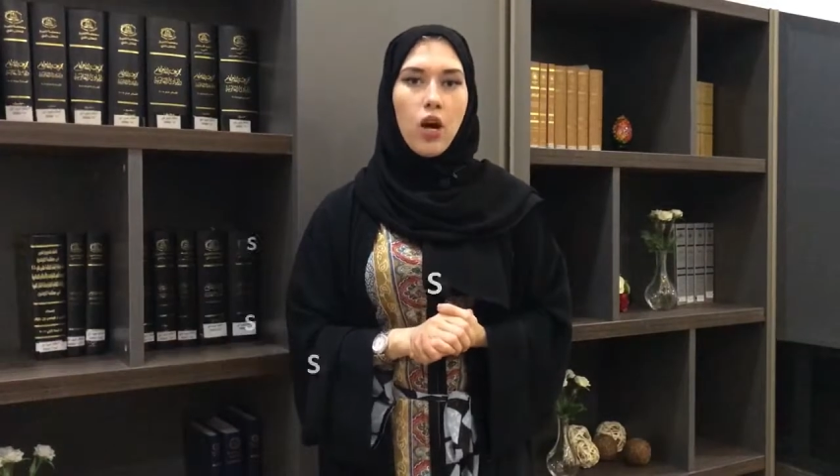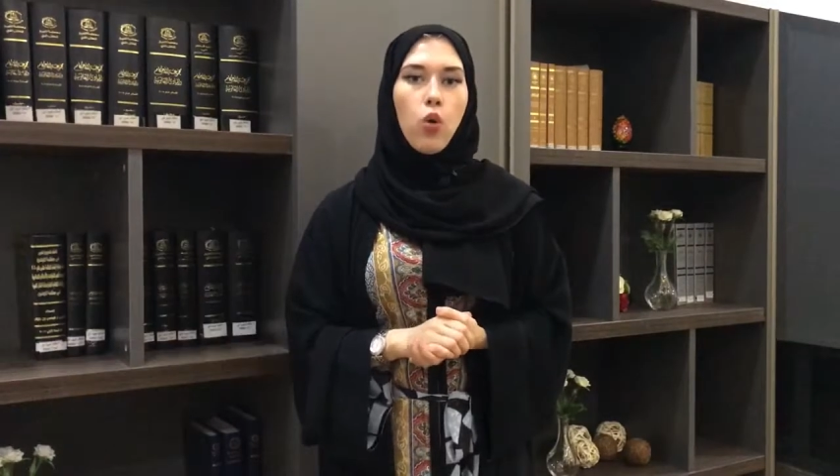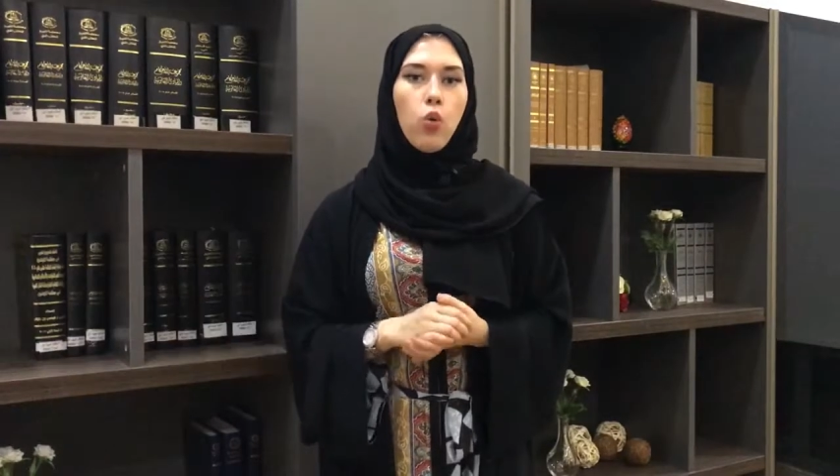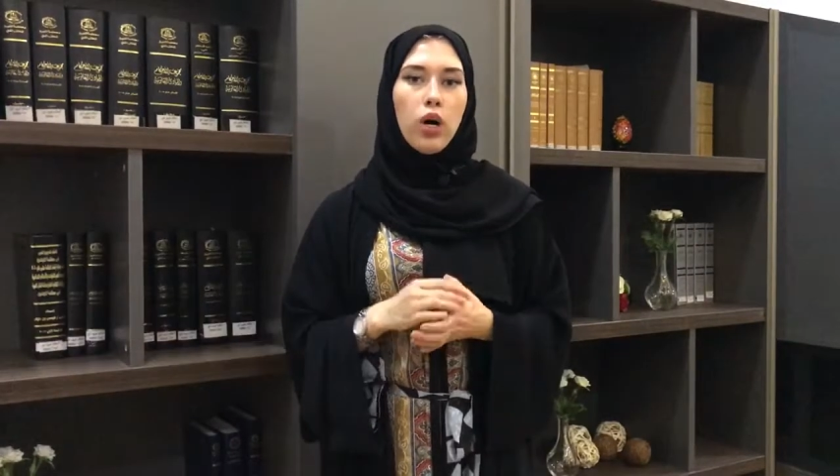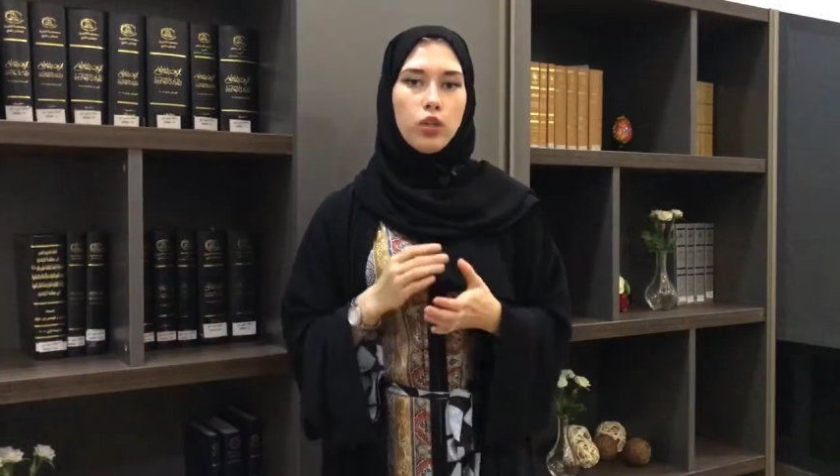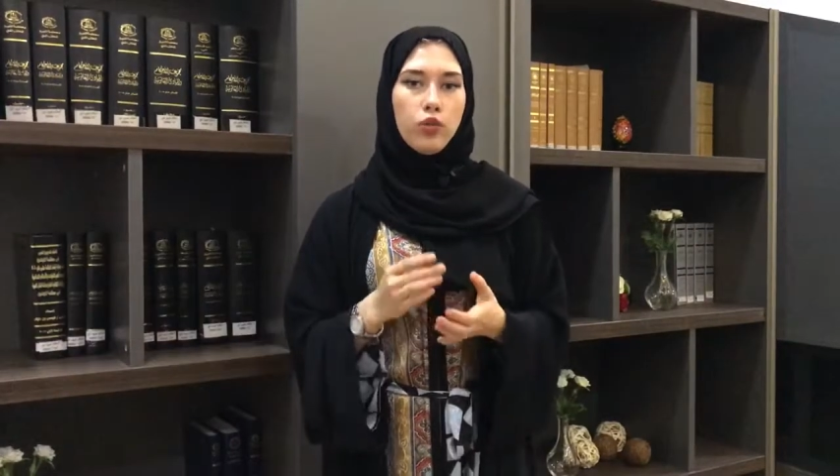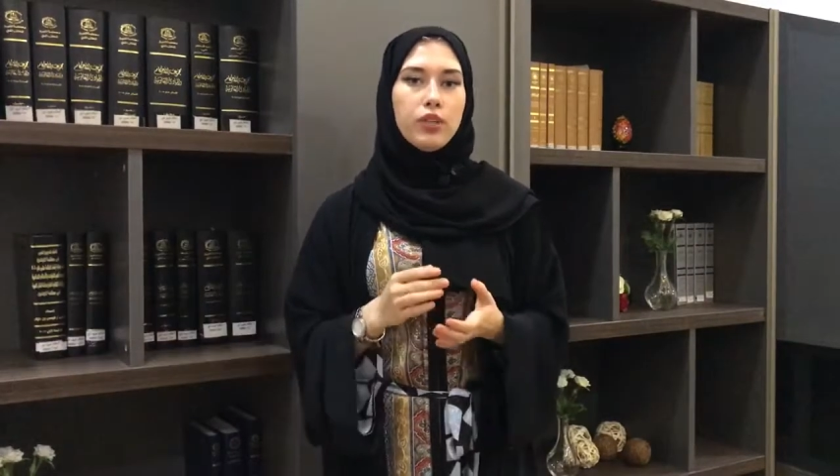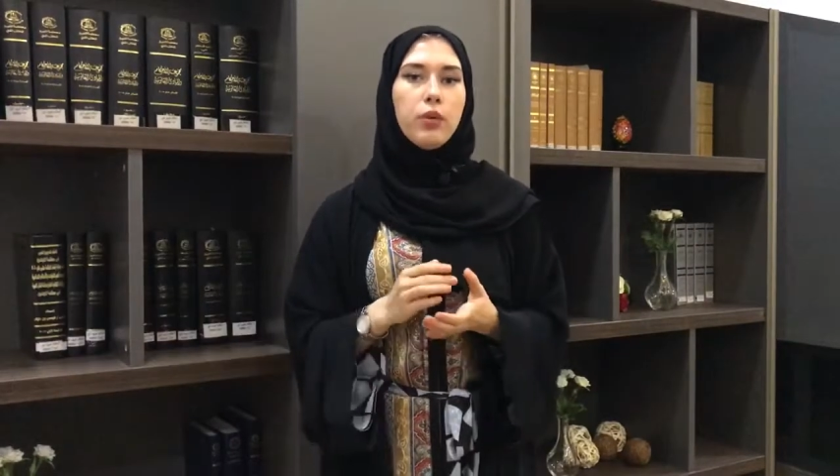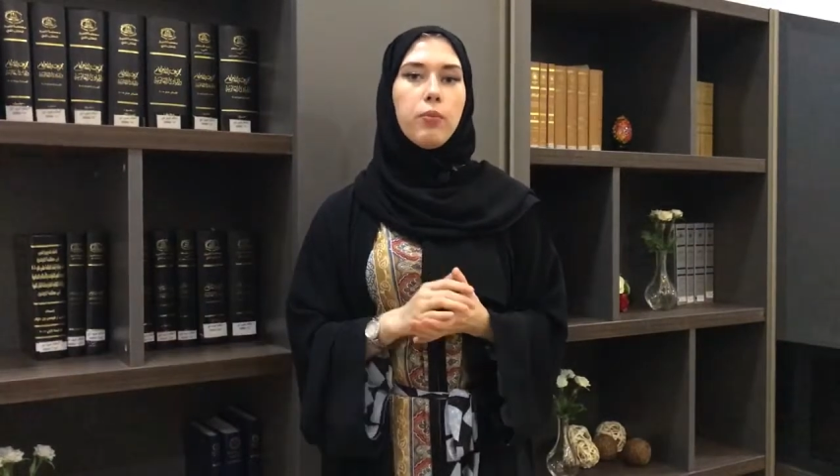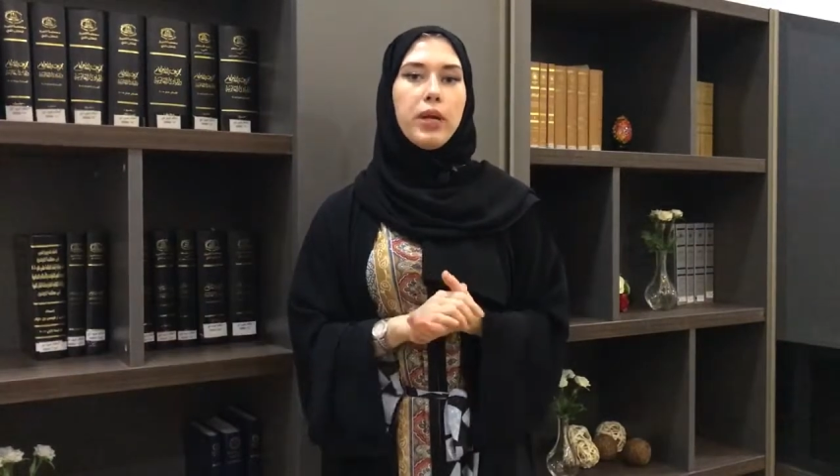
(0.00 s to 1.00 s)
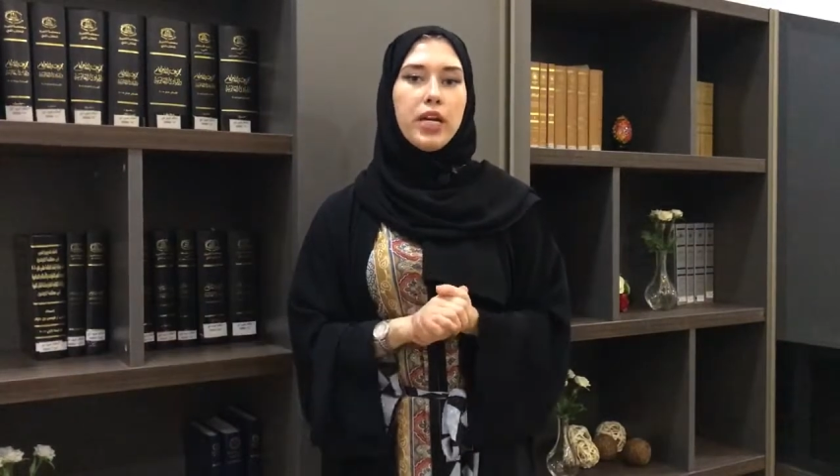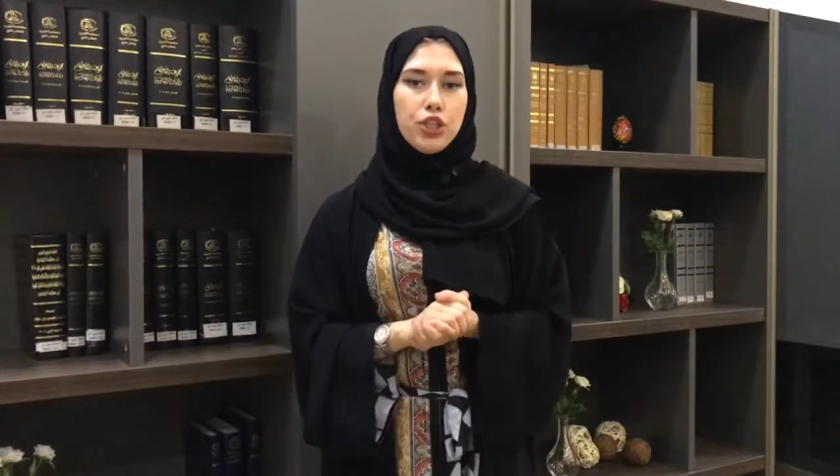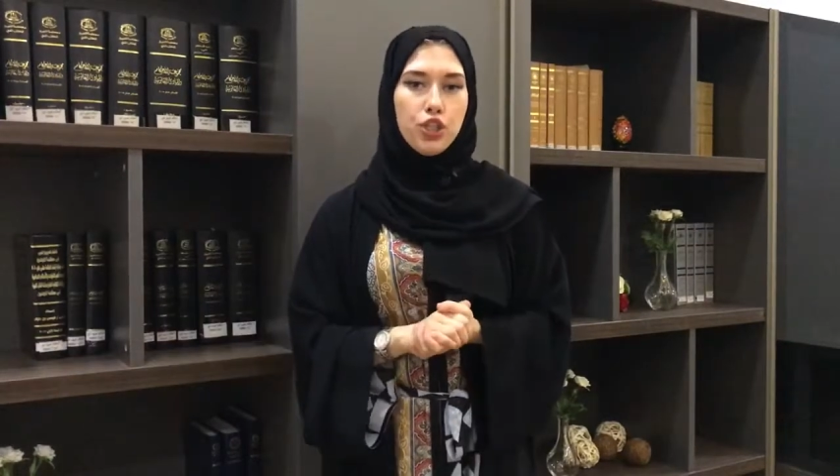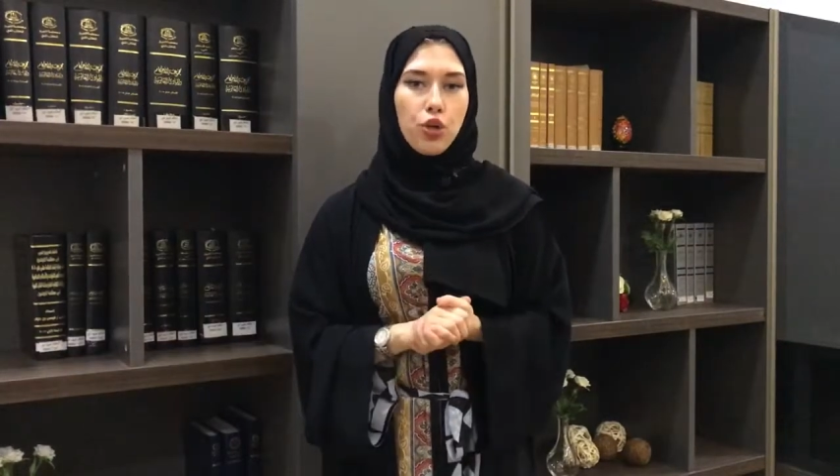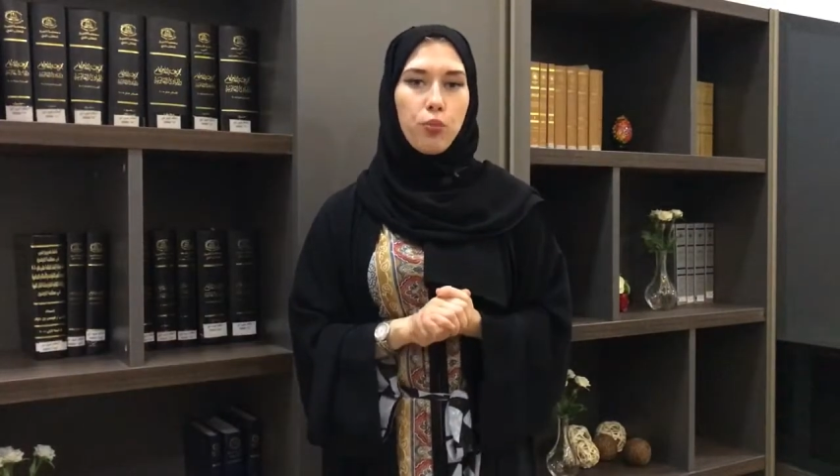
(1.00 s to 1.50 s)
One of the major